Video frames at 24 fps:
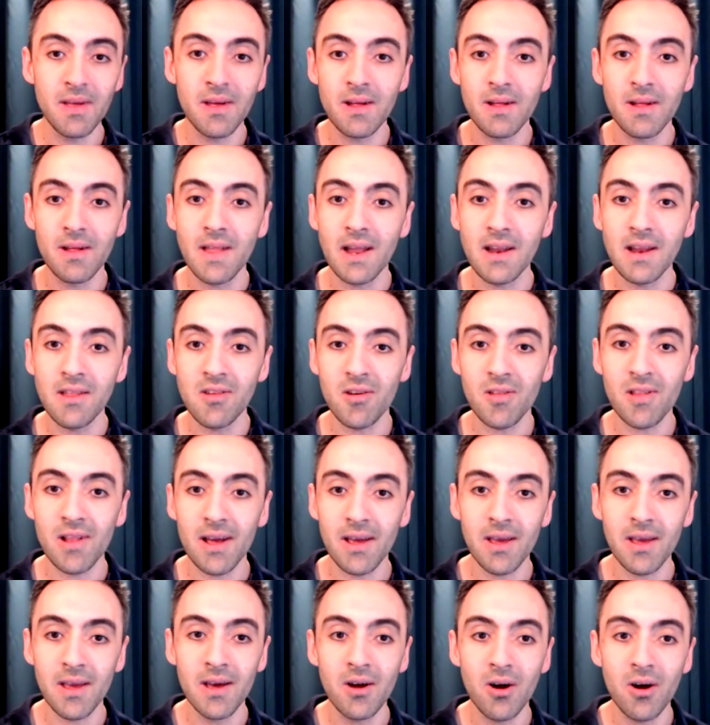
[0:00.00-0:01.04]
then it's just
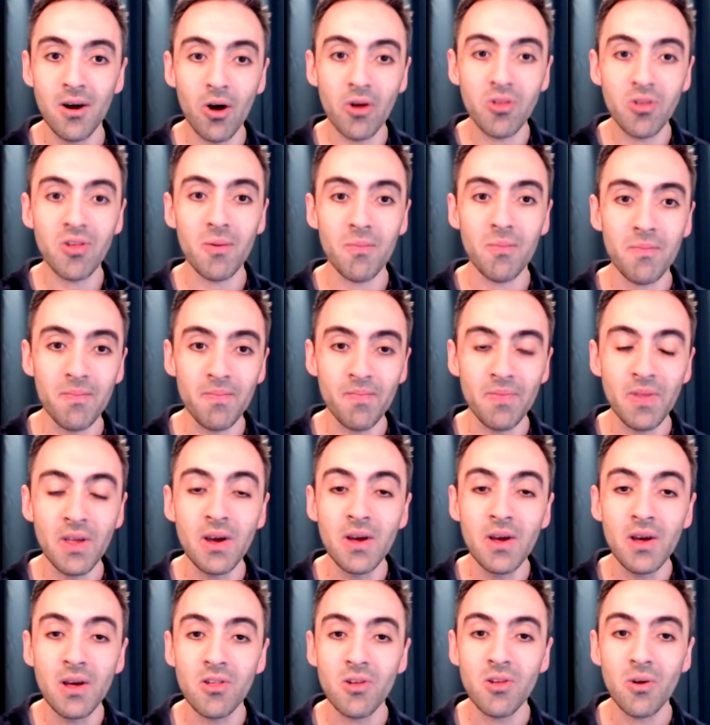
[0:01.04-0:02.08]
like, awesome.
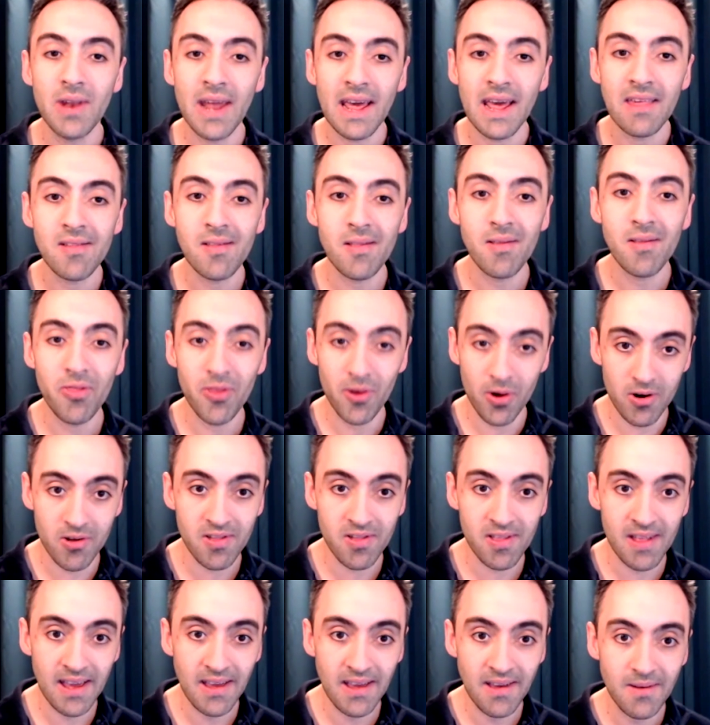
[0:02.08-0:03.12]
So next
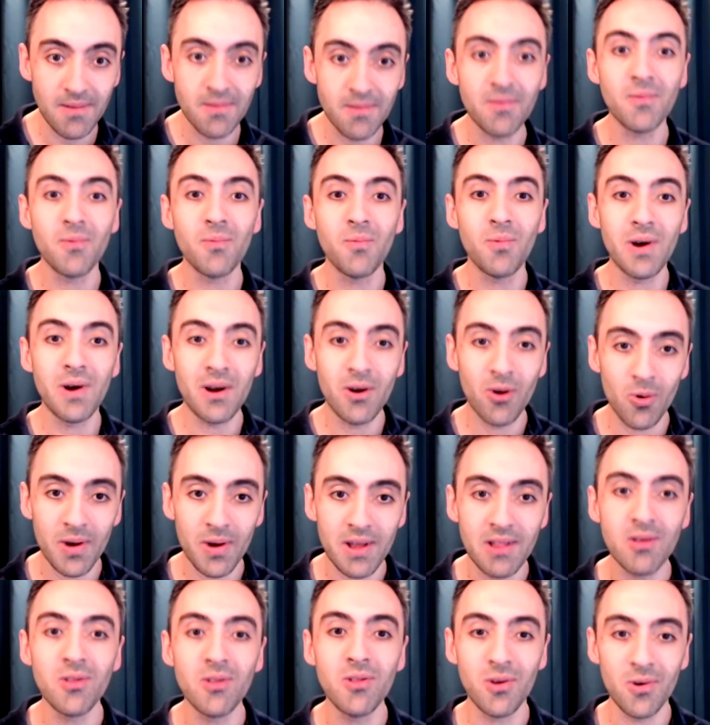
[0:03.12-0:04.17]
Thursday, we're going
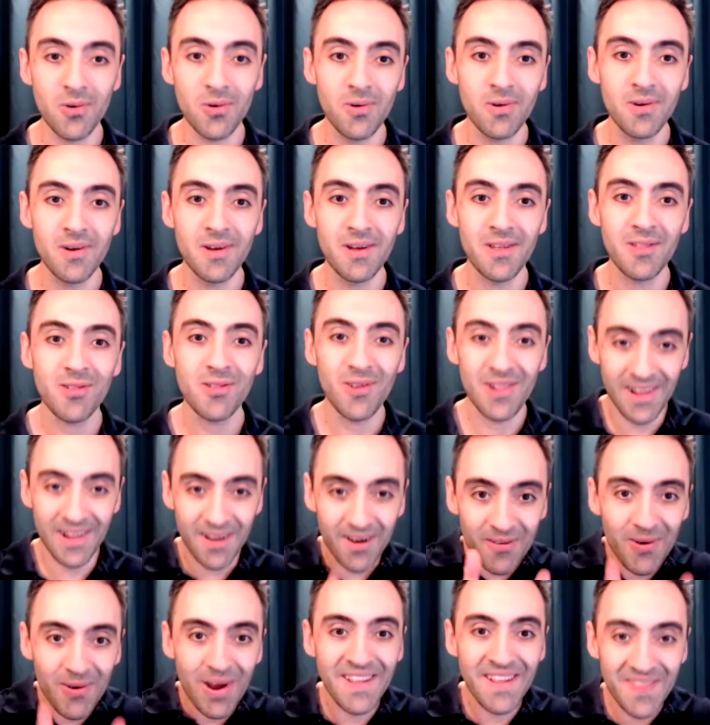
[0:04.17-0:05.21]
to do, so
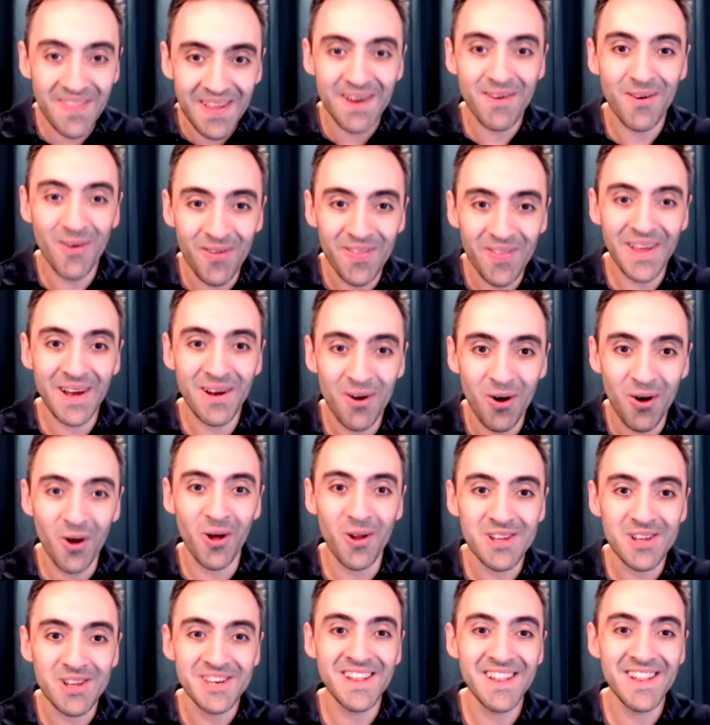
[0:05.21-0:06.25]
right there on the call,
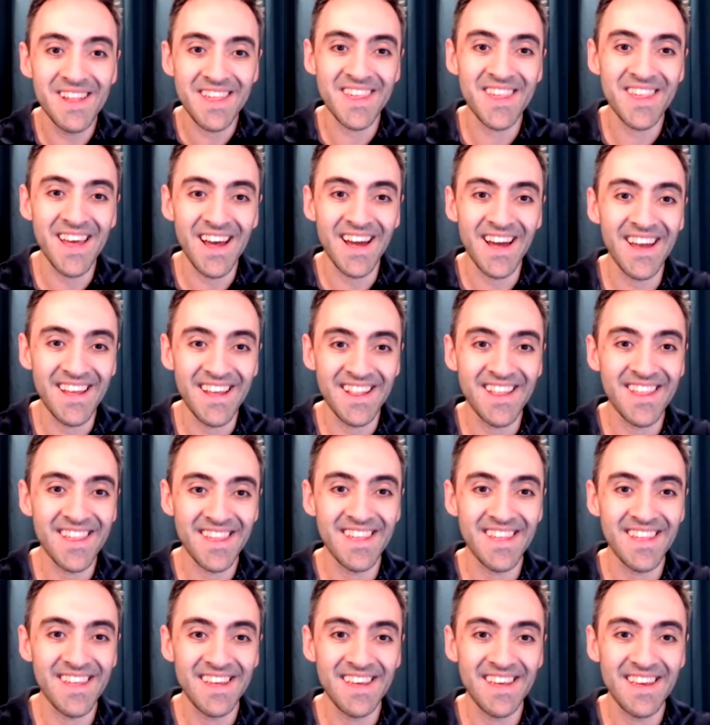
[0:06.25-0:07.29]
she decides
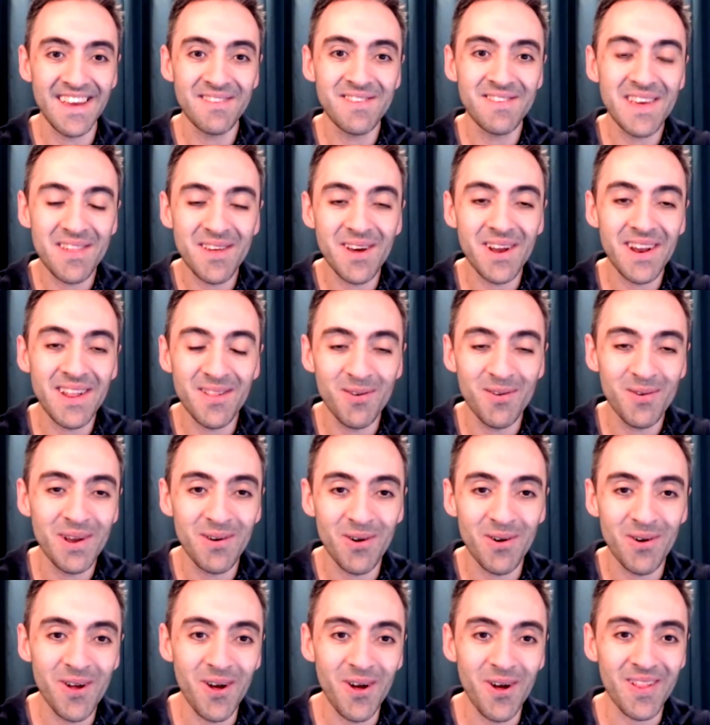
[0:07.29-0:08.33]
if she's going to do it
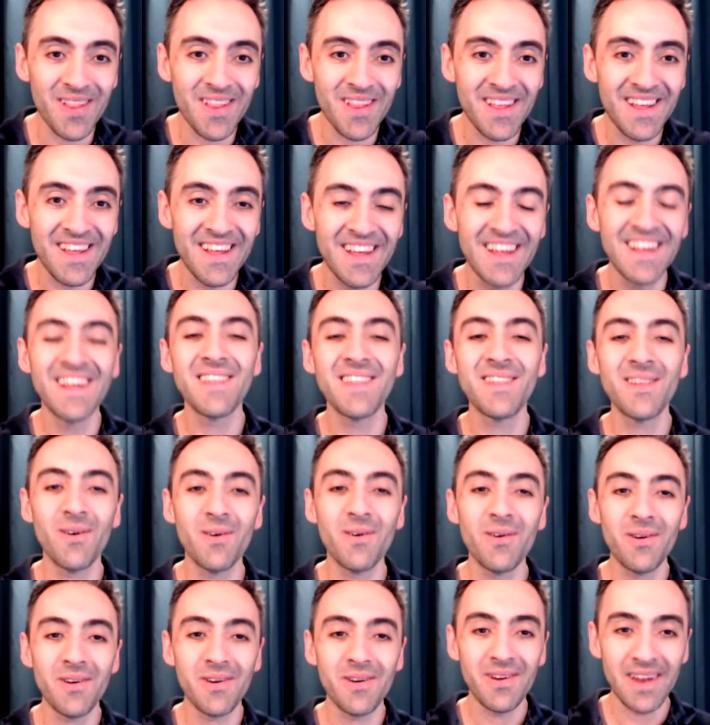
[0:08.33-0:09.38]
or not.
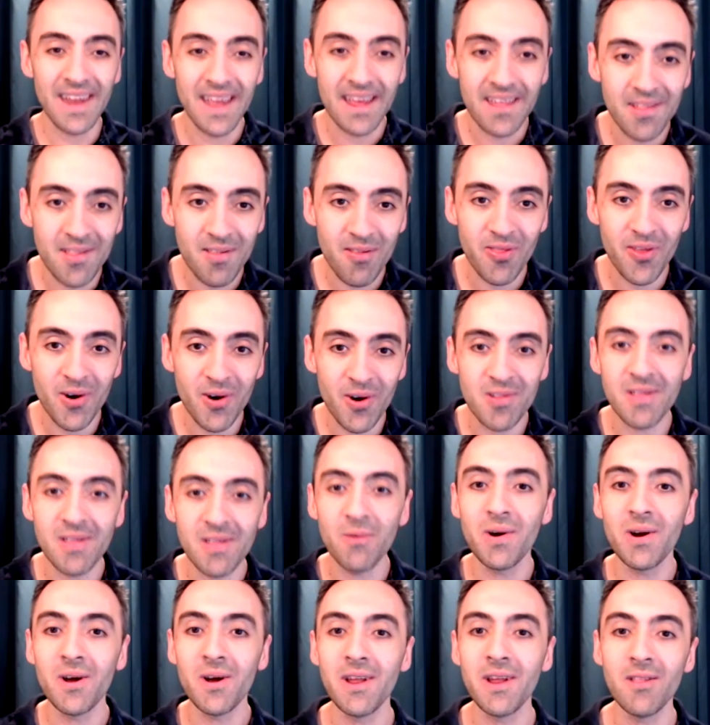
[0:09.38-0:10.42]
So next Thursday,
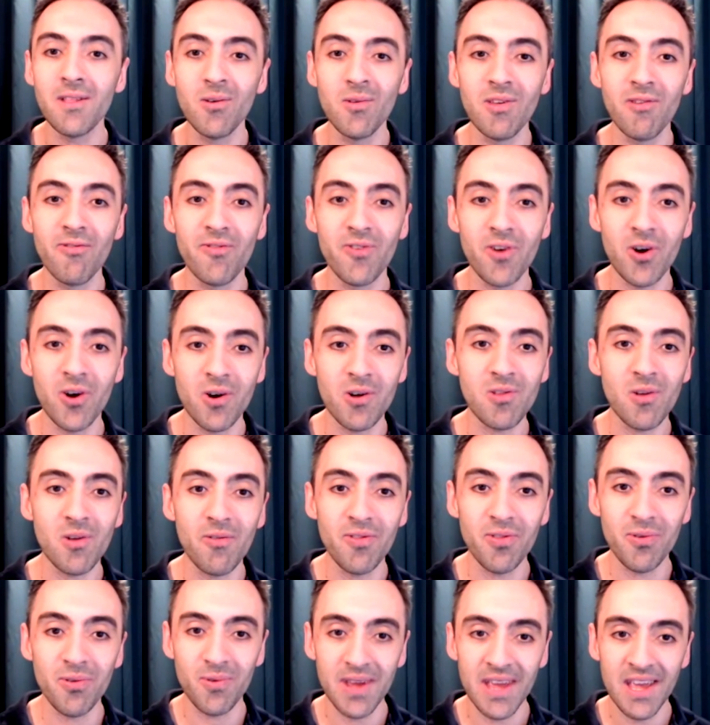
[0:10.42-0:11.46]
we're going to do the first of
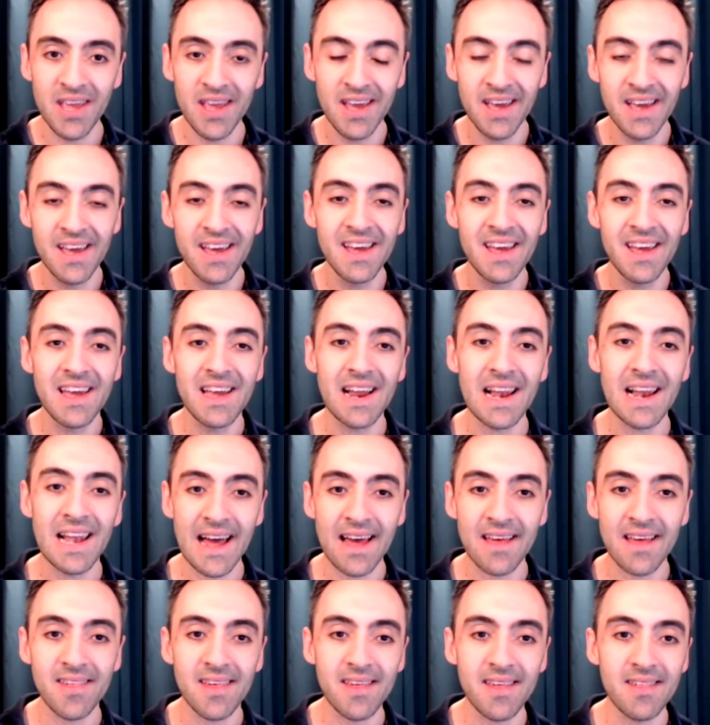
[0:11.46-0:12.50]
3
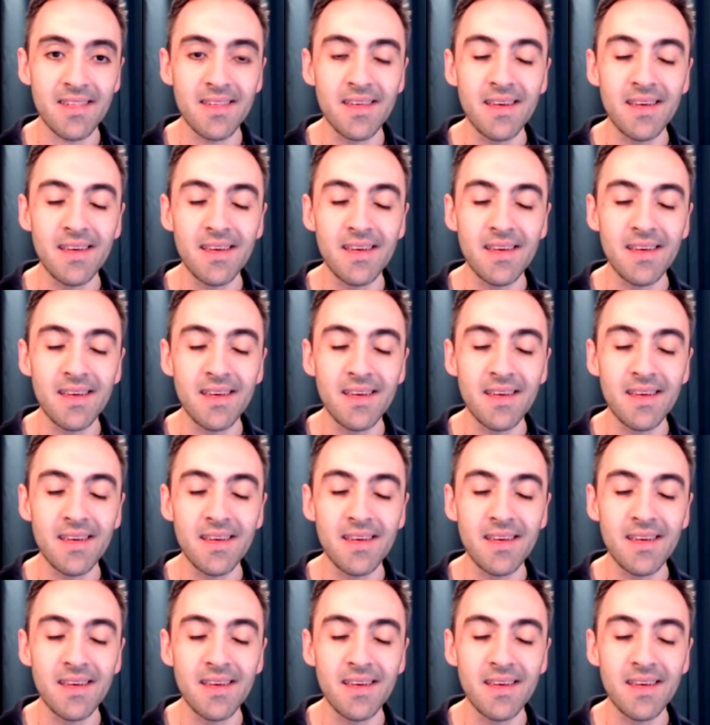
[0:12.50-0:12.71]
classes